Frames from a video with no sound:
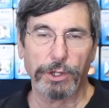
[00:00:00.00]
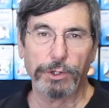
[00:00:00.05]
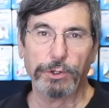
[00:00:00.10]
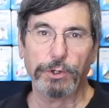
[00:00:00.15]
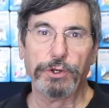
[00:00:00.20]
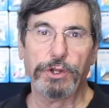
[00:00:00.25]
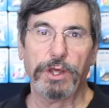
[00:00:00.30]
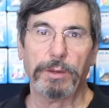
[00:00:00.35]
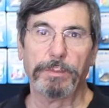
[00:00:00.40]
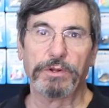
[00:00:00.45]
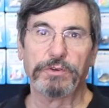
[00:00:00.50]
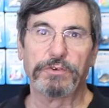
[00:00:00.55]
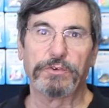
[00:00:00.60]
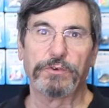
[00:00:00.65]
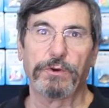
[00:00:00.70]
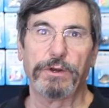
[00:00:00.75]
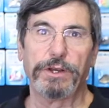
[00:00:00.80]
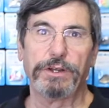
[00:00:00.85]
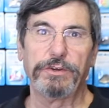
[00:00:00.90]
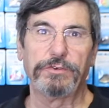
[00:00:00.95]
do
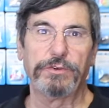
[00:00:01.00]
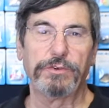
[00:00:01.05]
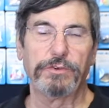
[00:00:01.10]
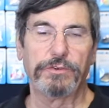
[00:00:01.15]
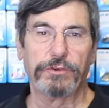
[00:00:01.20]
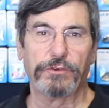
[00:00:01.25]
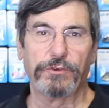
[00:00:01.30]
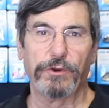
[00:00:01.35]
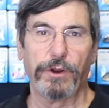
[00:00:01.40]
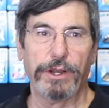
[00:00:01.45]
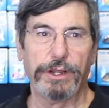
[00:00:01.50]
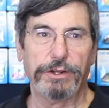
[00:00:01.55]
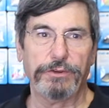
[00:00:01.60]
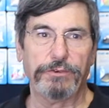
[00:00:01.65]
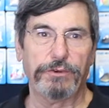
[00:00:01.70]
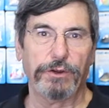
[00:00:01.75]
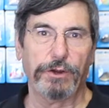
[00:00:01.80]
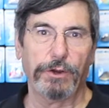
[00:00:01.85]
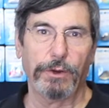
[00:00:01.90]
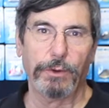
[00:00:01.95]
demonstrations at trade
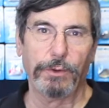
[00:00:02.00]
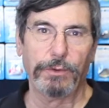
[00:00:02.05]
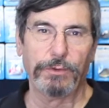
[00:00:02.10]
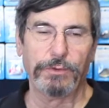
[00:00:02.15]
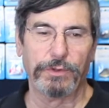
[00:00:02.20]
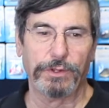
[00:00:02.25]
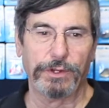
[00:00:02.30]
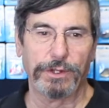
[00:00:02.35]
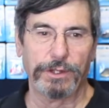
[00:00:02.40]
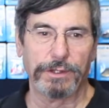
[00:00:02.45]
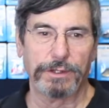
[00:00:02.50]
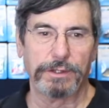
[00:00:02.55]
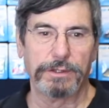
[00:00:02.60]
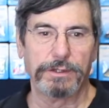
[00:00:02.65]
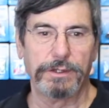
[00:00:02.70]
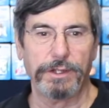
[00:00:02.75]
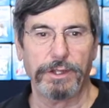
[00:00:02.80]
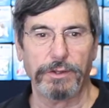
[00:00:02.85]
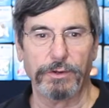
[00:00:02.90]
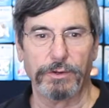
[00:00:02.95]
shows and at
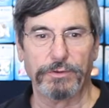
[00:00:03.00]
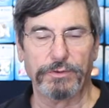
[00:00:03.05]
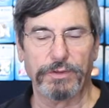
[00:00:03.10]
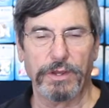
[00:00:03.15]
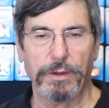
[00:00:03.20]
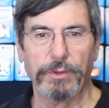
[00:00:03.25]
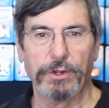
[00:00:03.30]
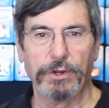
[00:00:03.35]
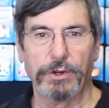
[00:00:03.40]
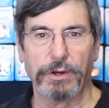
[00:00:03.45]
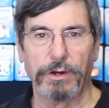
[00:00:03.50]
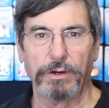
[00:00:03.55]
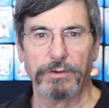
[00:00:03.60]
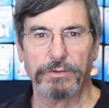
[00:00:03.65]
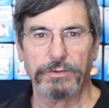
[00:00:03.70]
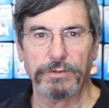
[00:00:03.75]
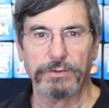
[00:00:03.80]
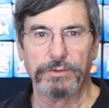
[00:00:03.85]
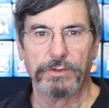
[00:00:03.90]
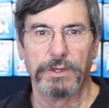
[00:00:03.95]
dealer seminars
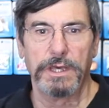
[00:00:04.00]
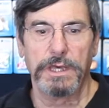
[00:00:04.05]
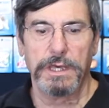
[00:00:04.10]
is,